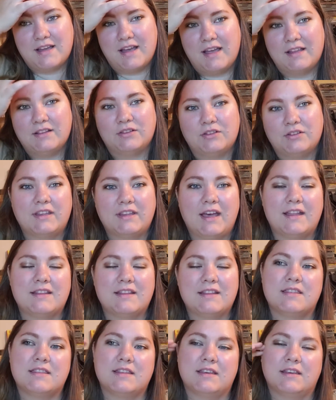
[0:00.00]
I look at
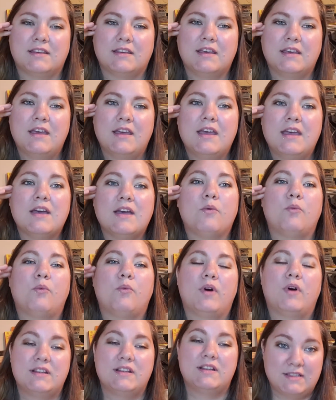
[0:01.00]
and think,
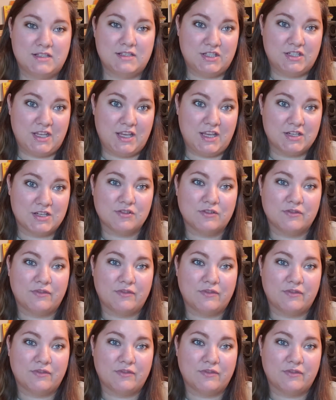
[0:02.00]
what is the educational